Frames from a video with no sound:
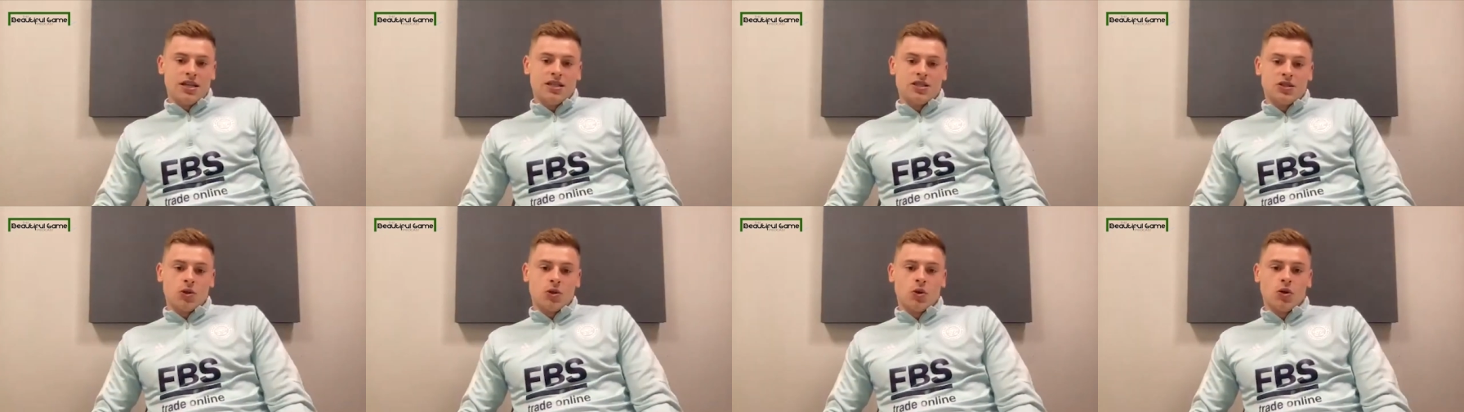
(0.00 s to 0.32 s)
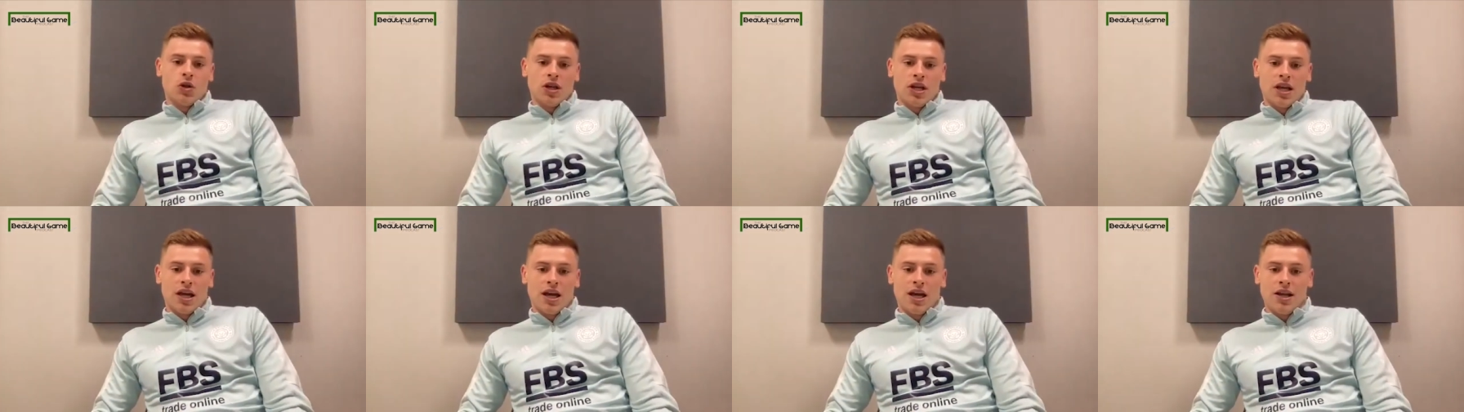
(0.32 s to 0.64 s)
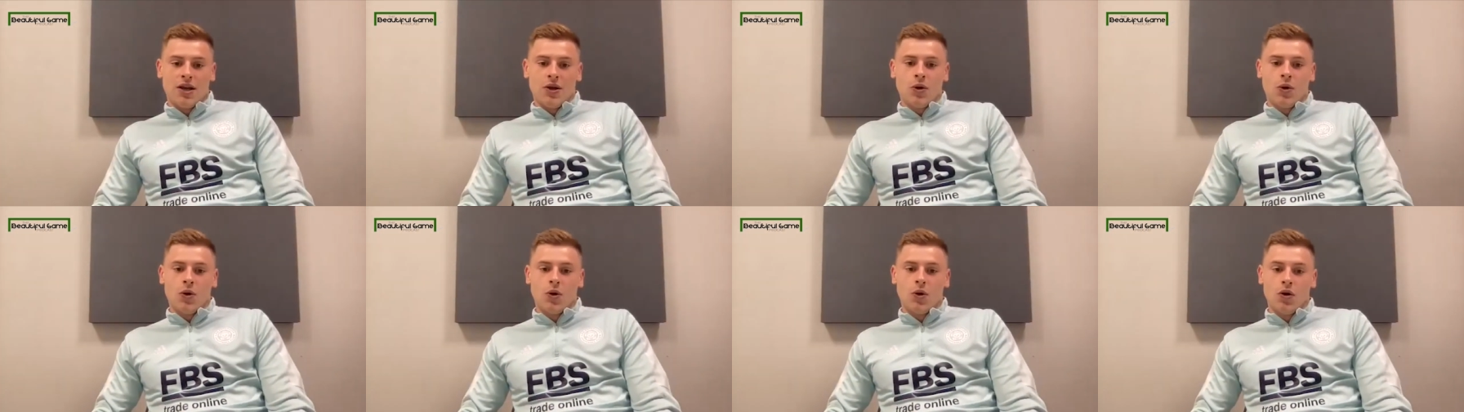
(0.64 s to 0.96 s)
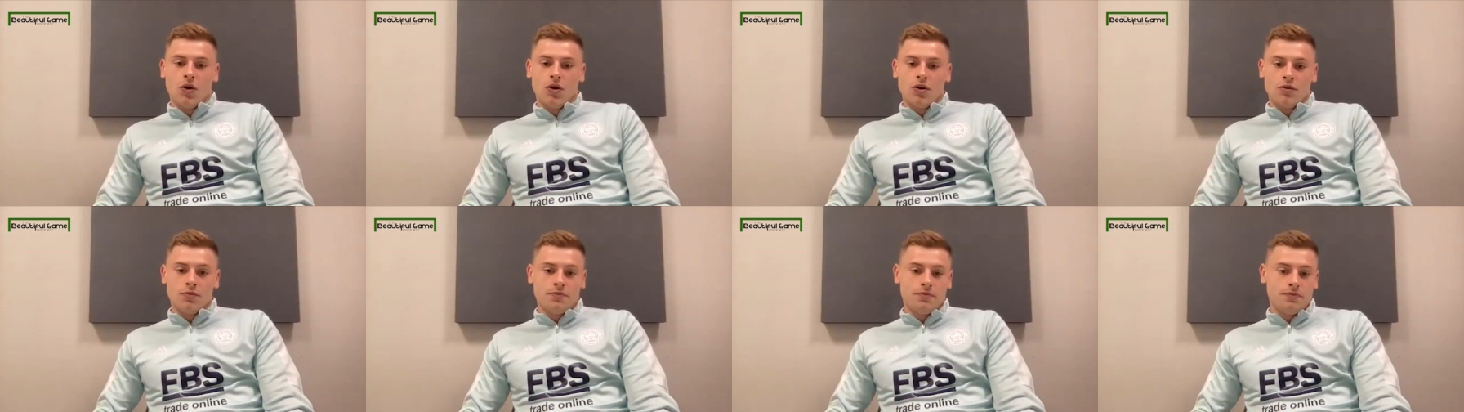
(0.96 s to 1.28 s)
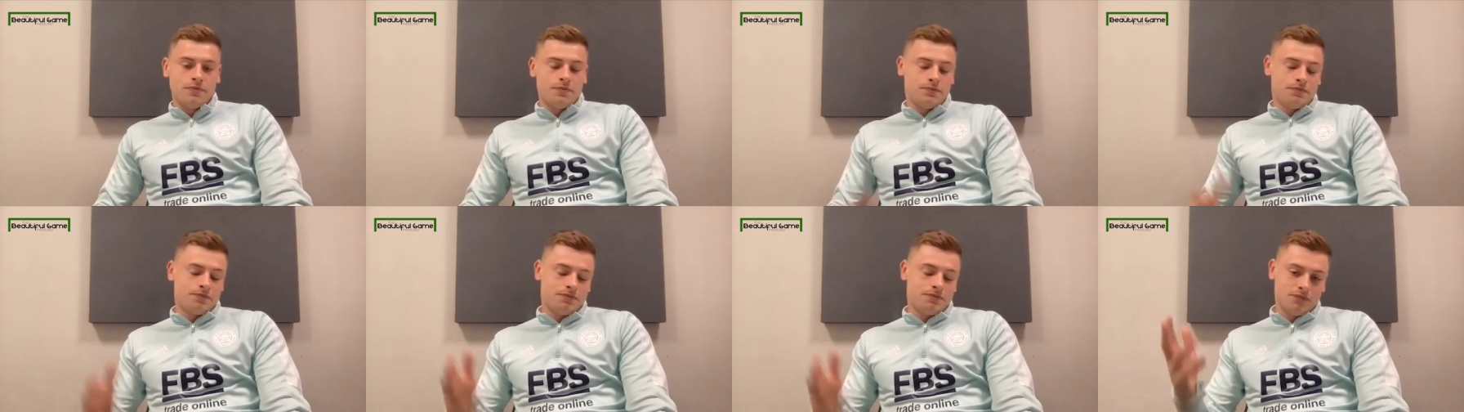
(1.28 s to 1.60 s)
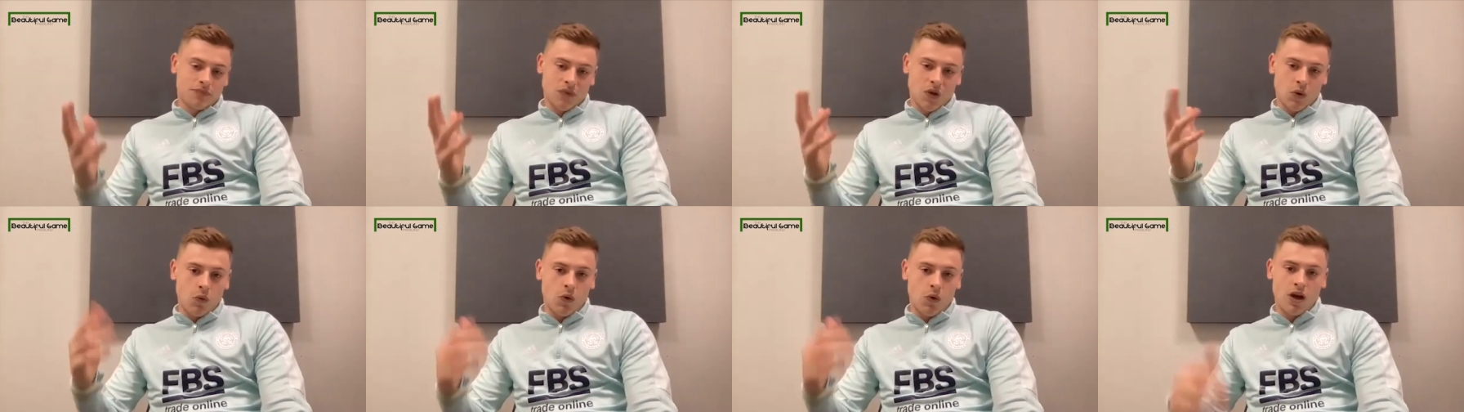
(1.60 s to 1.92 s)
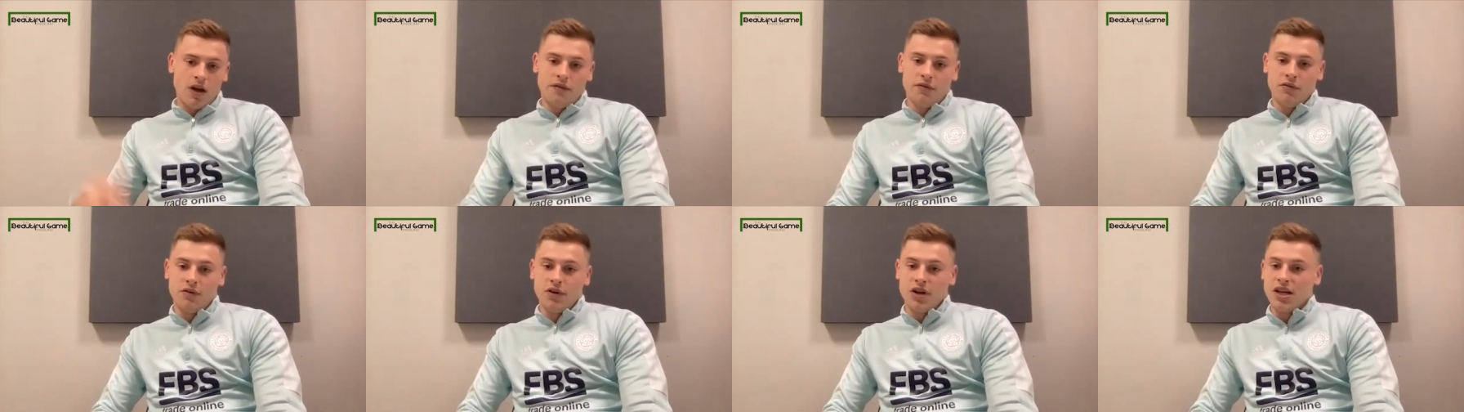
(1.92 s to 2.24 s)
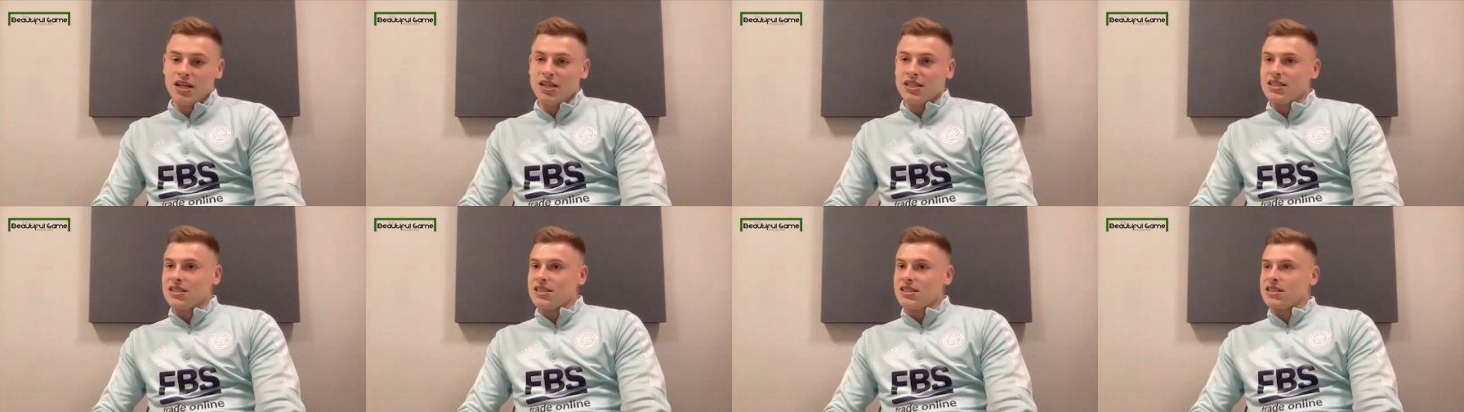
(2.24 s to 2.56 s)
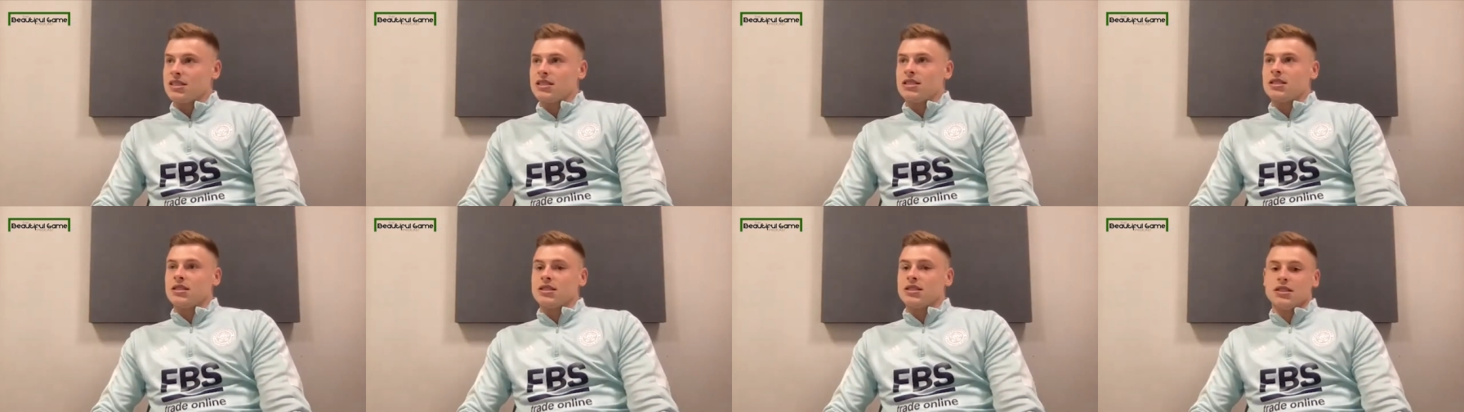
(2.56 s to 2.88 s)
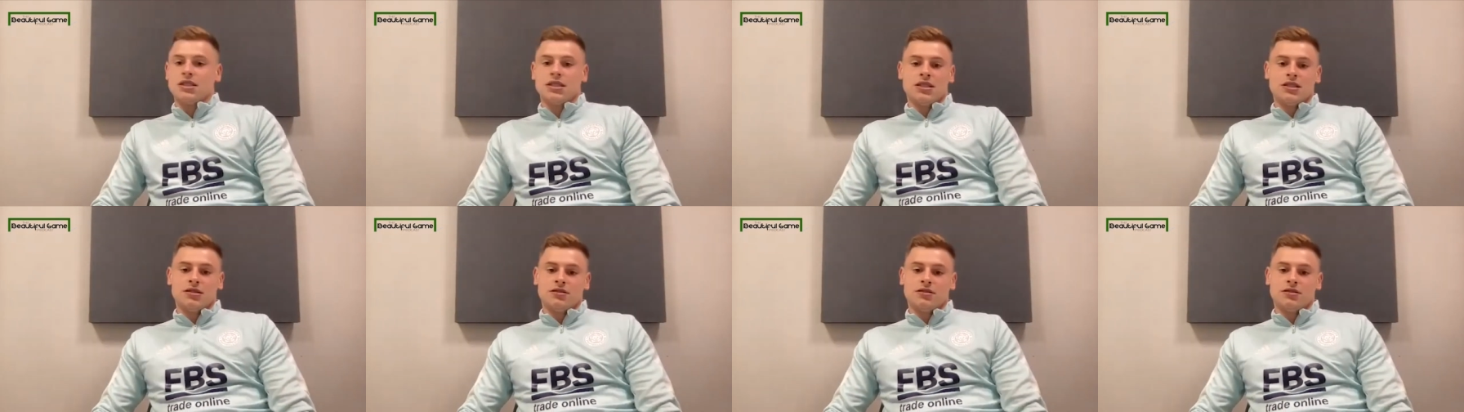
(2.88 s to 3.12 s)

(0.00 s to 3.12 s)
he scored again, or whatever it is.